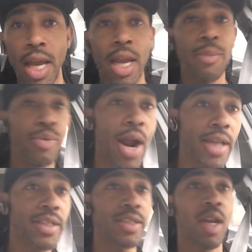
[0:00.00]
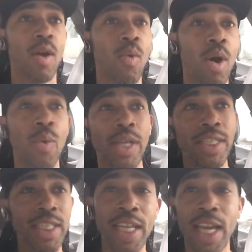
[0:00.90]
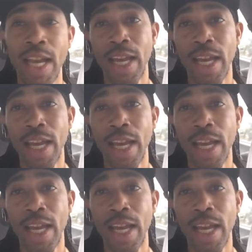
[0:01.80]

In practice, what we see